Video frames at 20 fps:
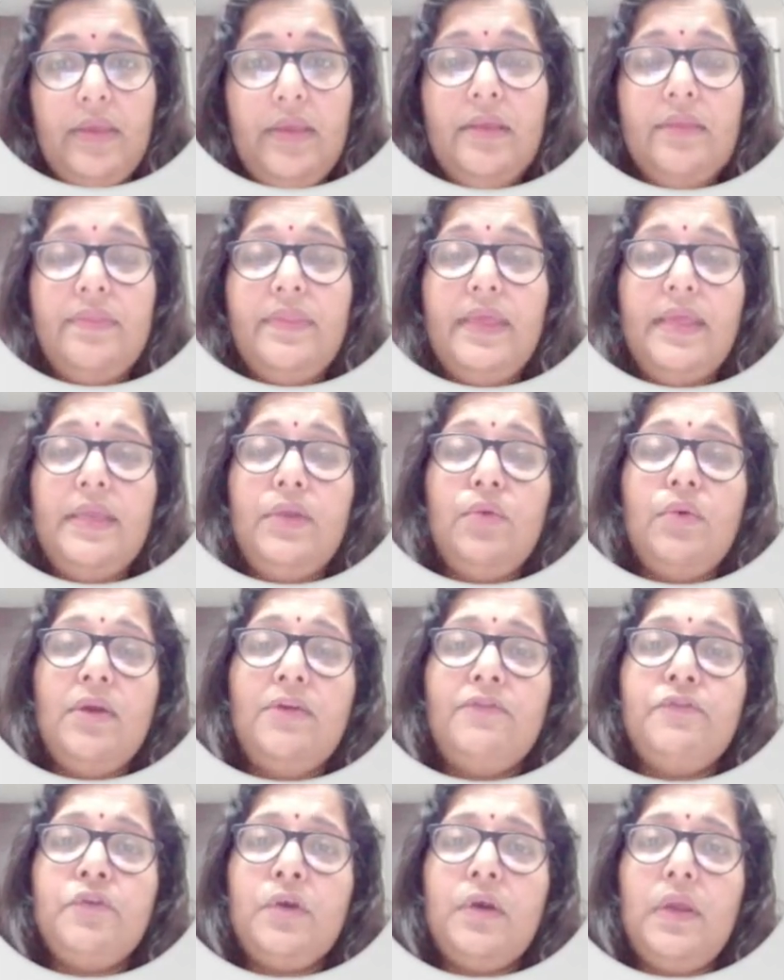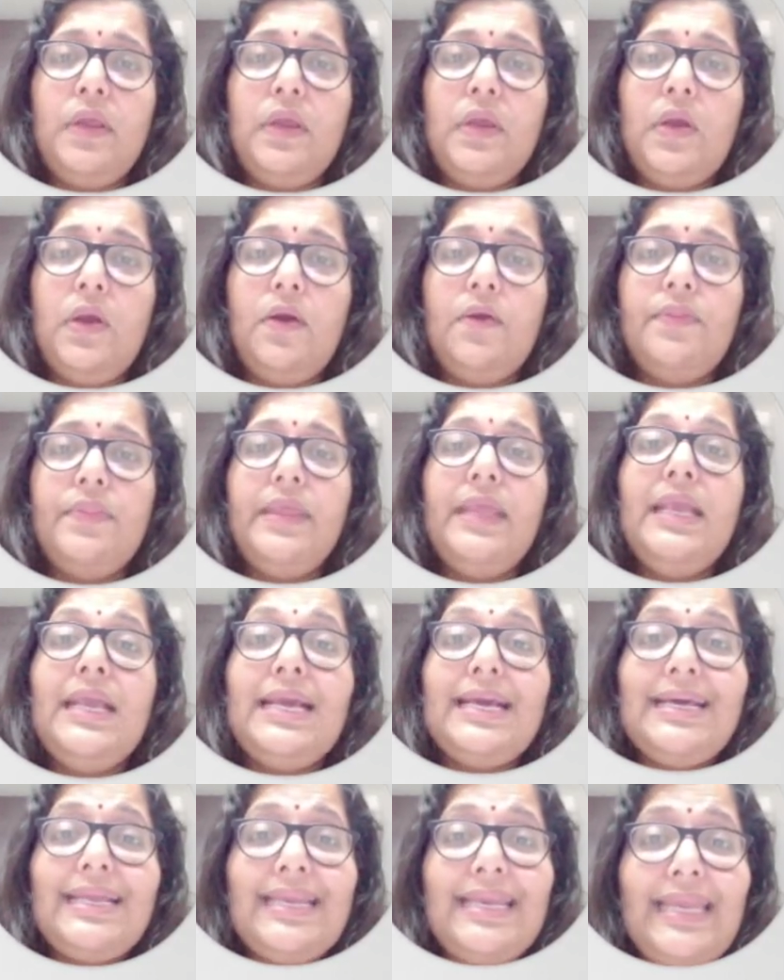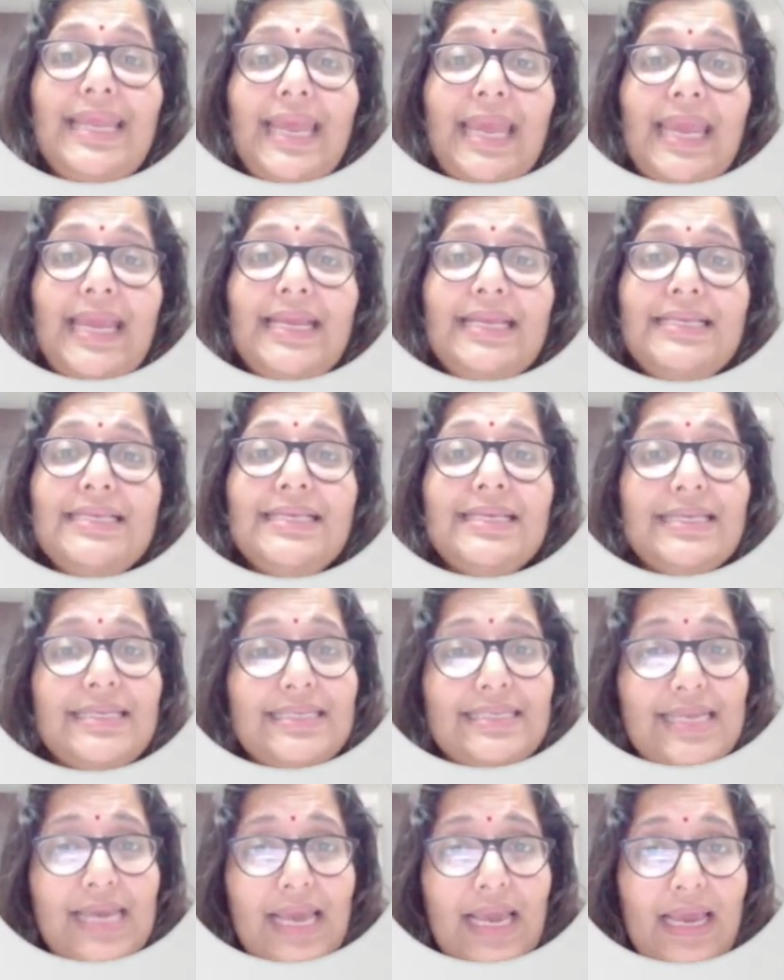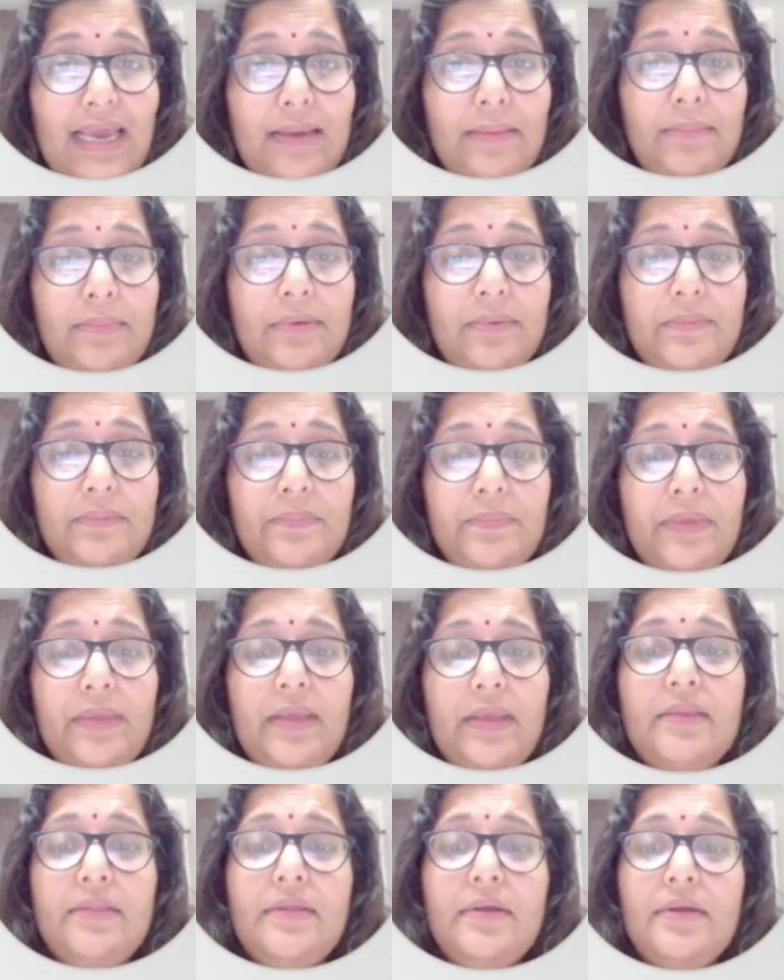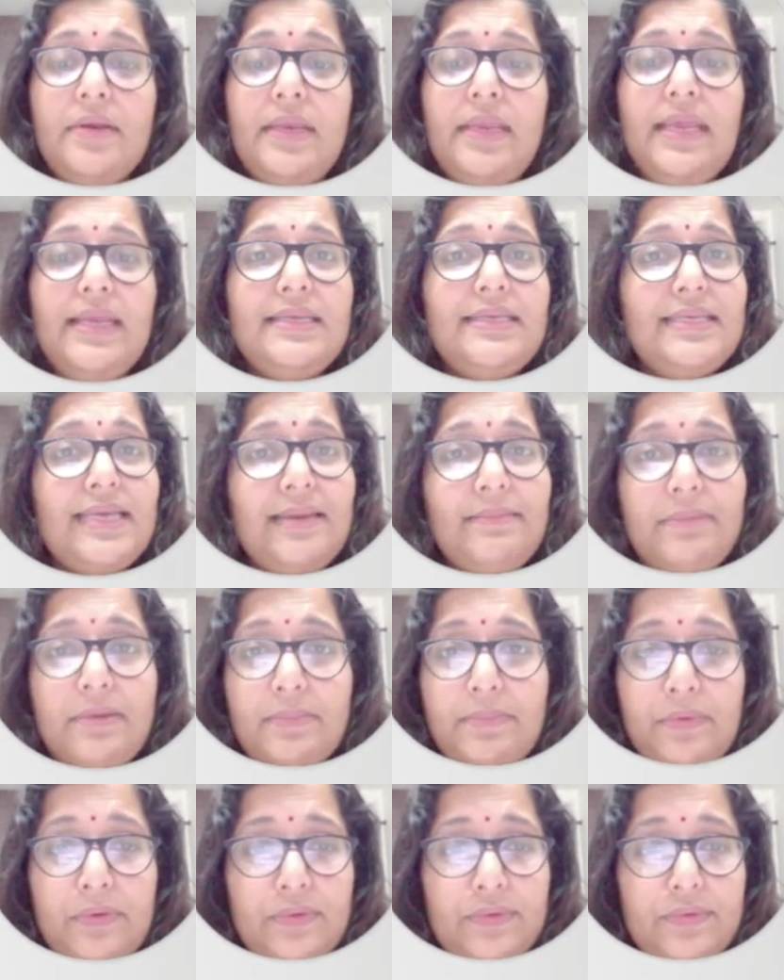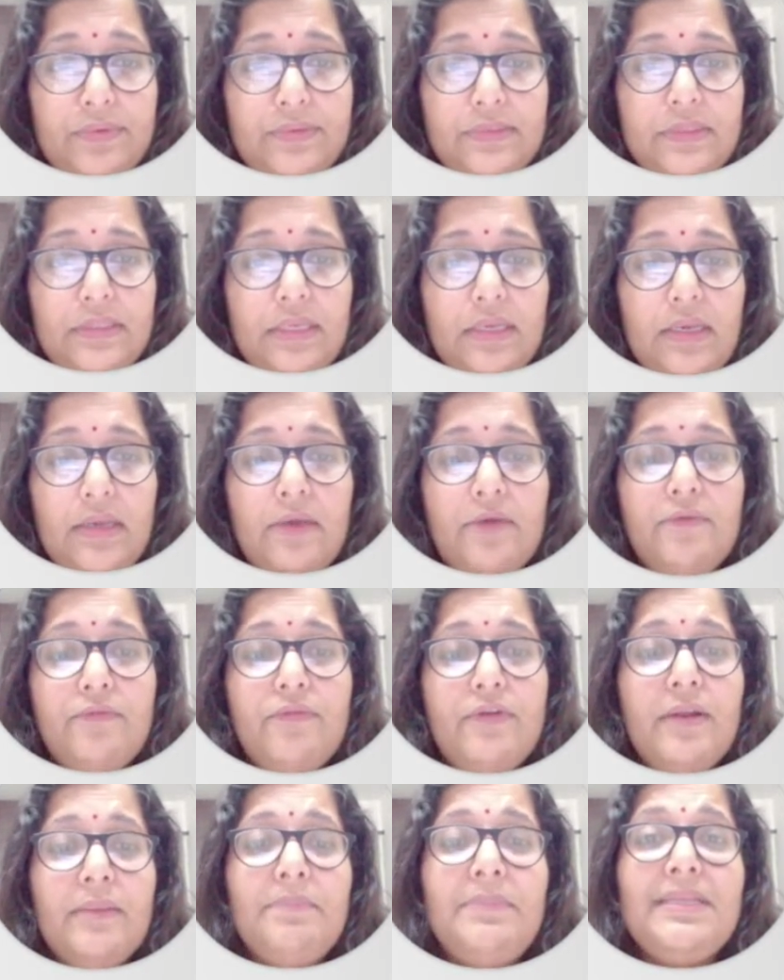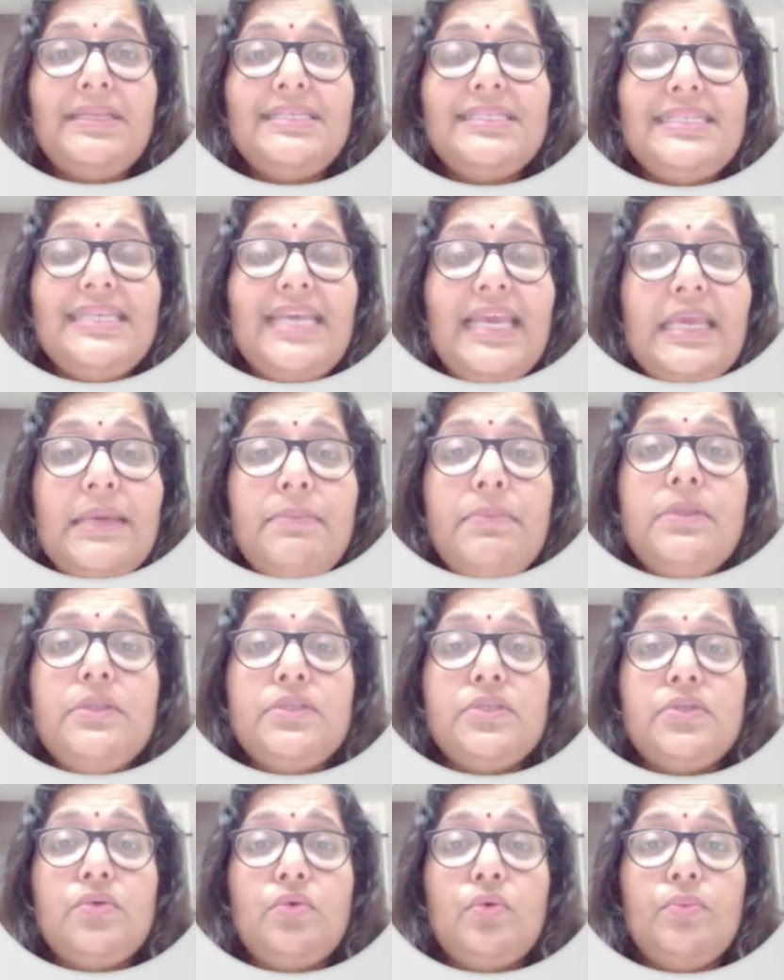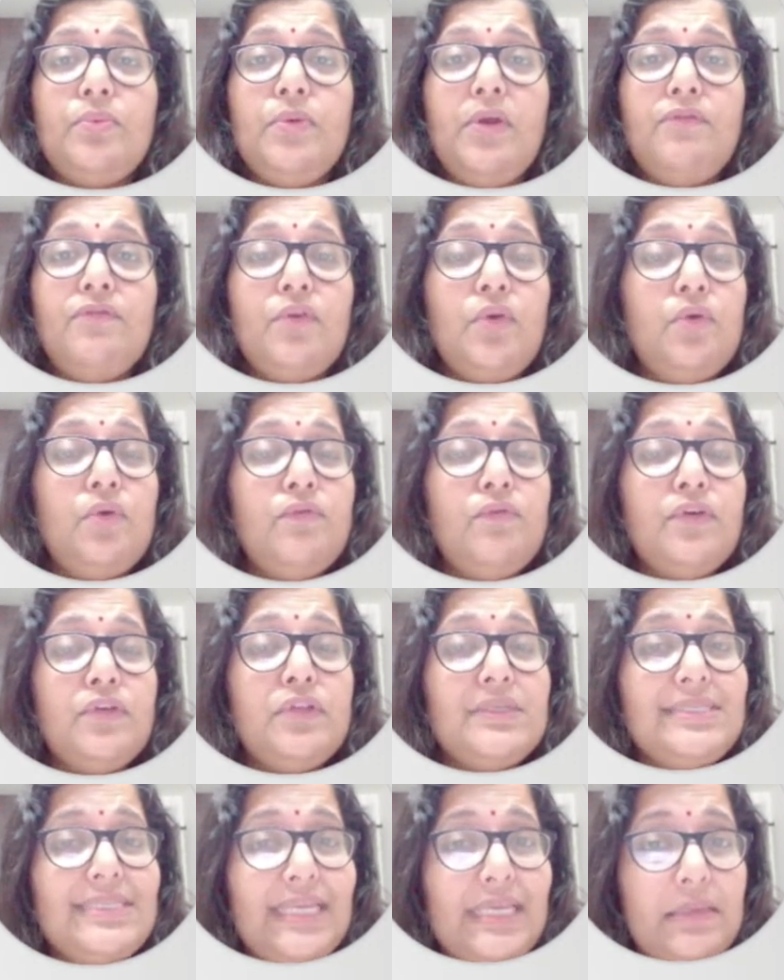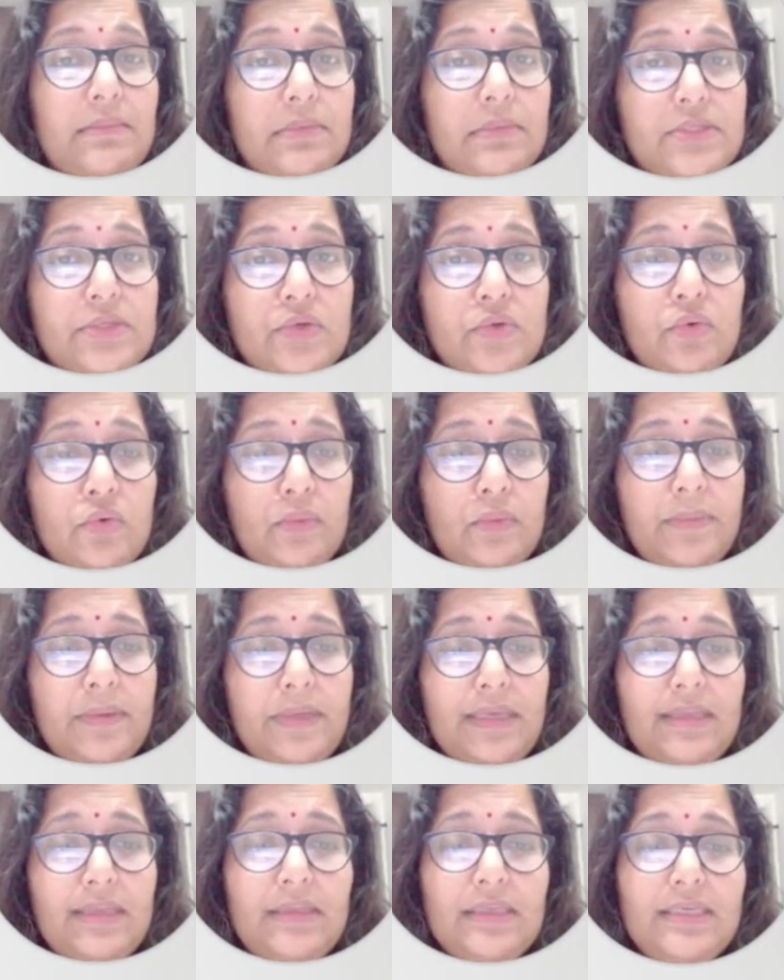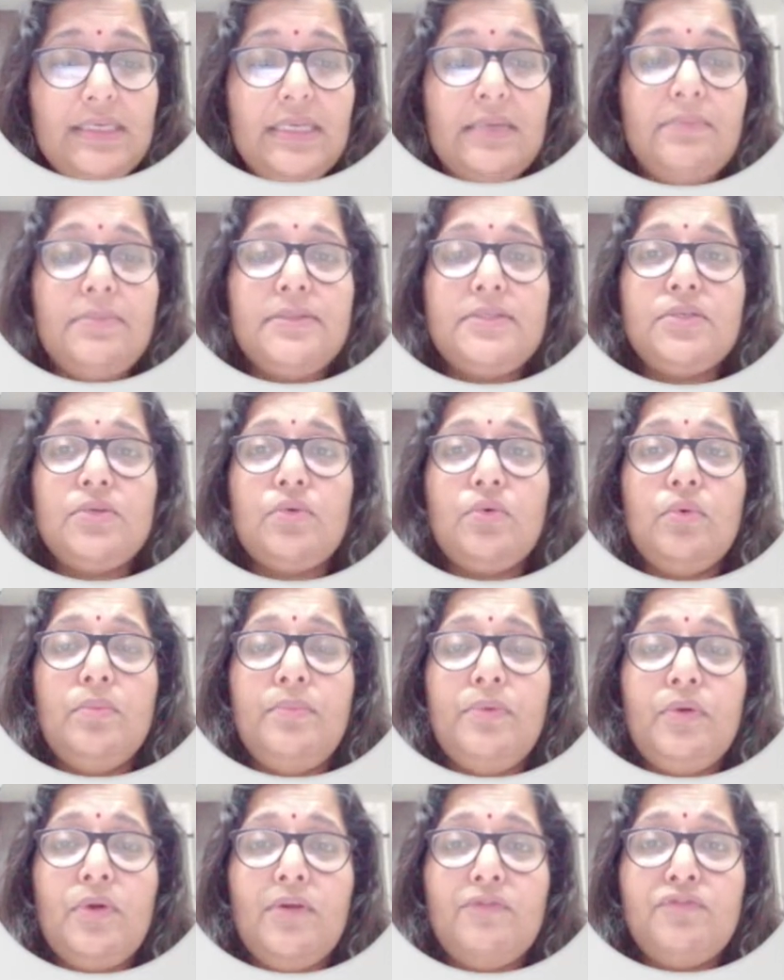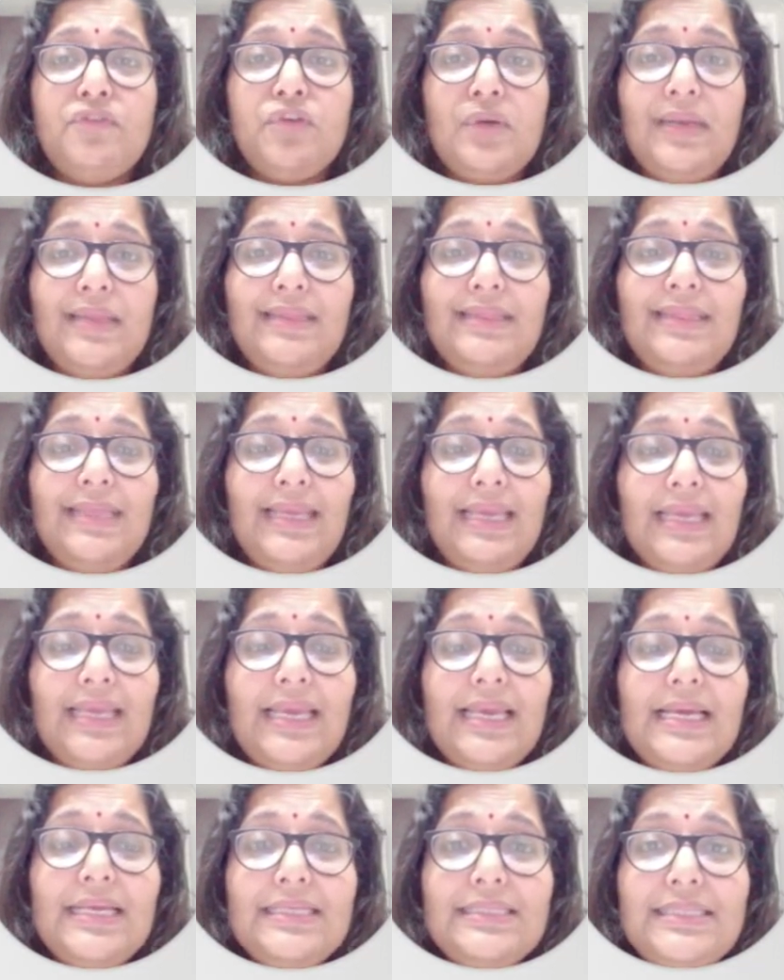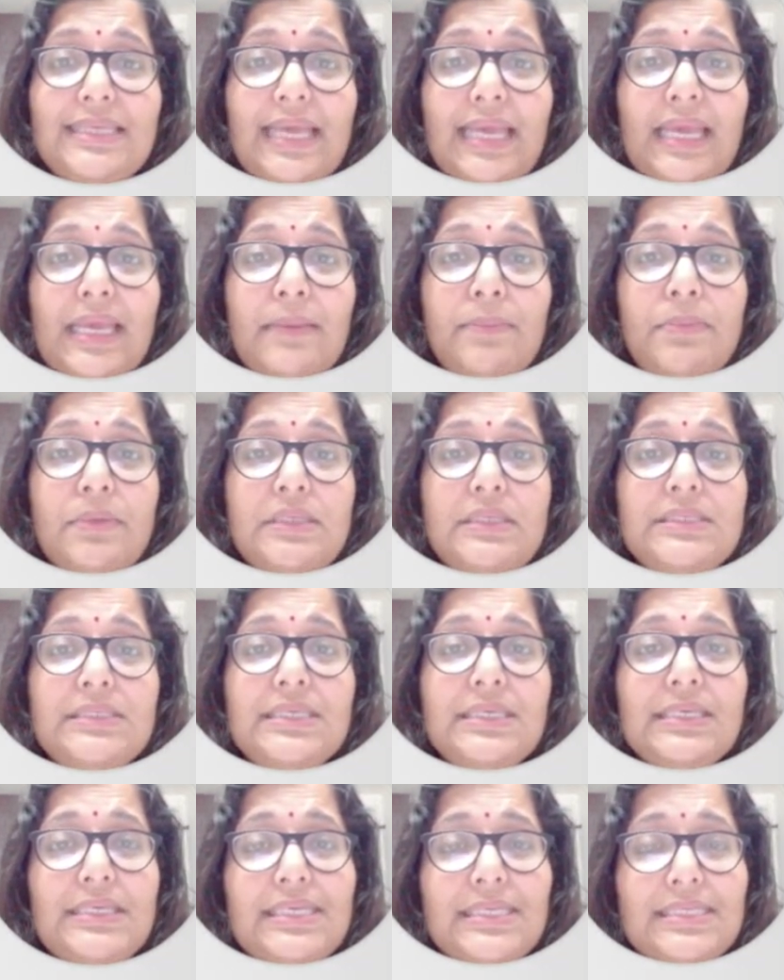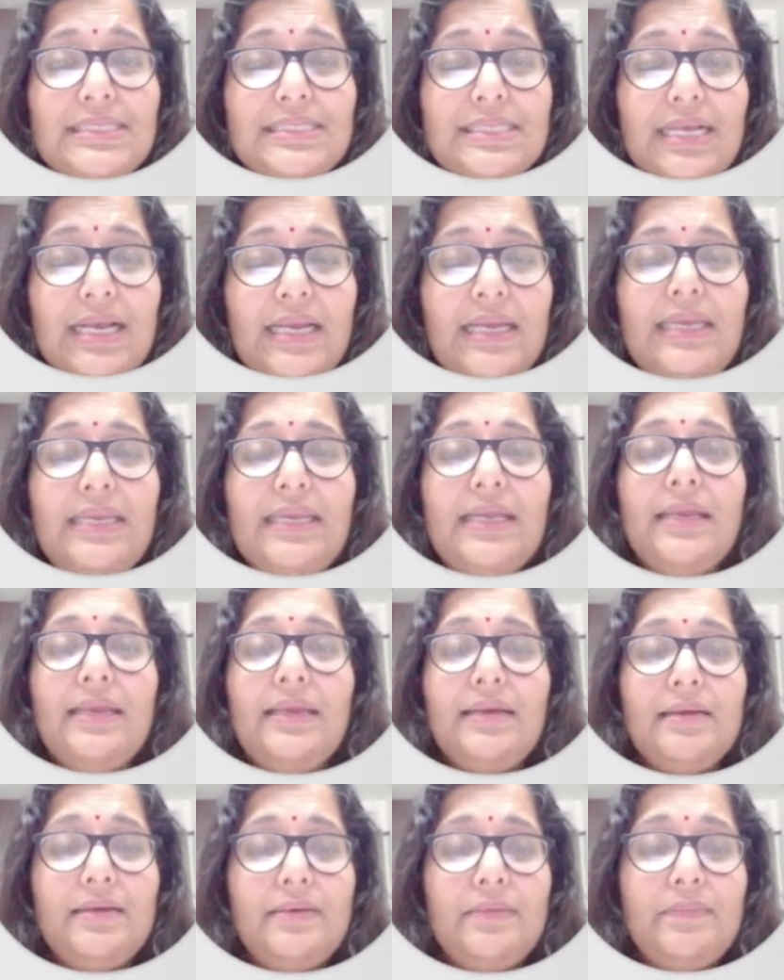Then you have to click on the Create tab. The Create tab appears. From the Tables group, you have to look for the Tables group. In the Tables group, you have to click the Tables Design icon.